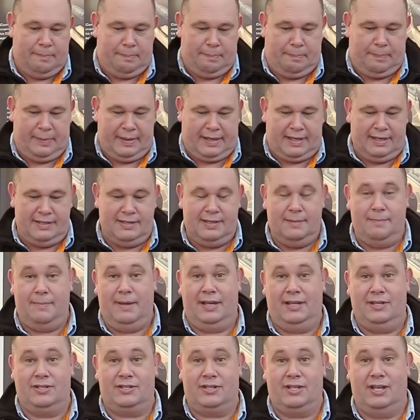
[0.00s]
because it
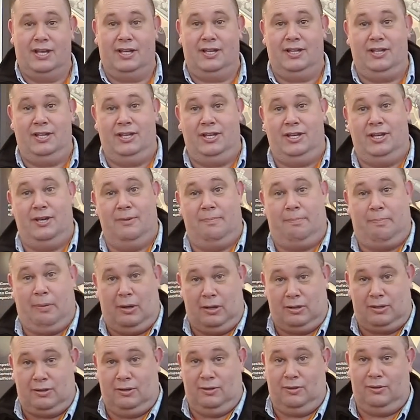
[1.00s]
means that your
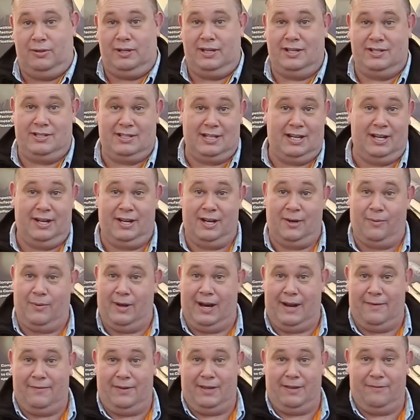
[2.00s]
bottle or your cylinder,
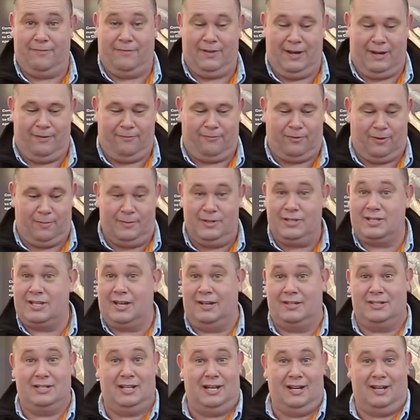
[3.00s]
whatever you're filling from, is
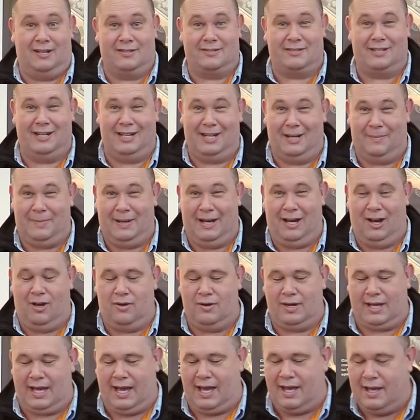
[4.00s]
going to last a little bit
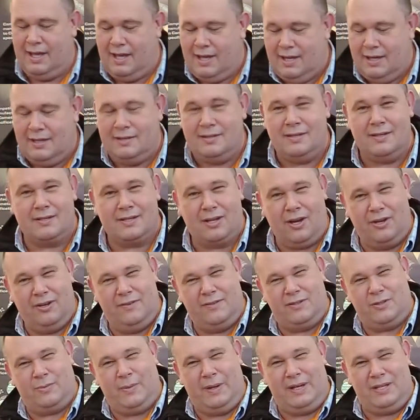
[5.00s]
longer. So it's kind
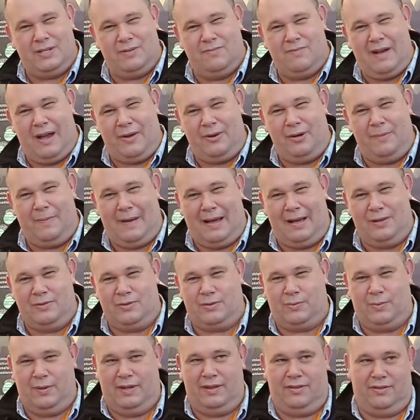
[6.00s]
of swings and
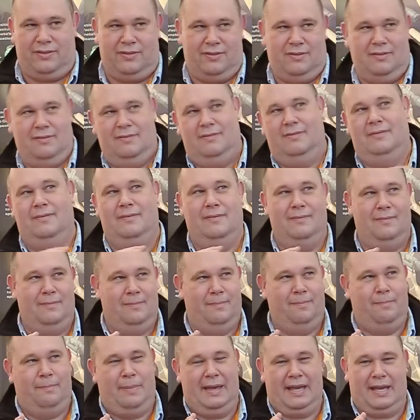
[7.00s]
roundabouts with
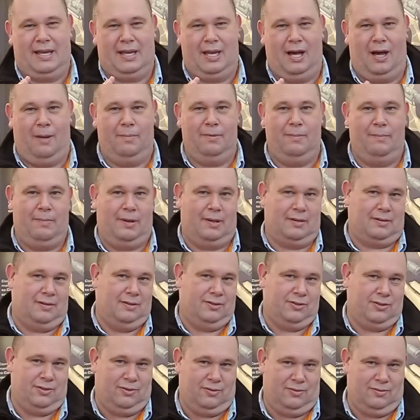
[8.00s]
big carbon
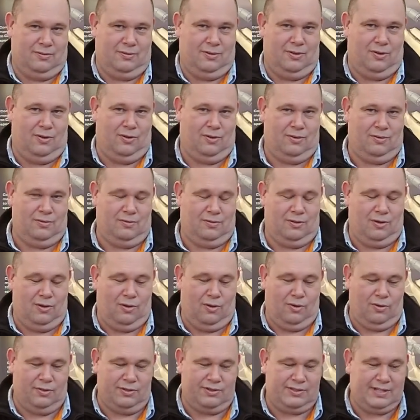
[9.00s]
bottles
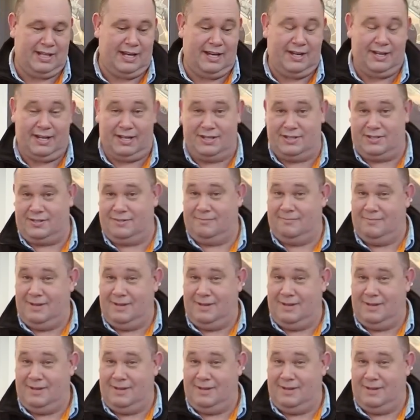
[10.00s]
or cylinders.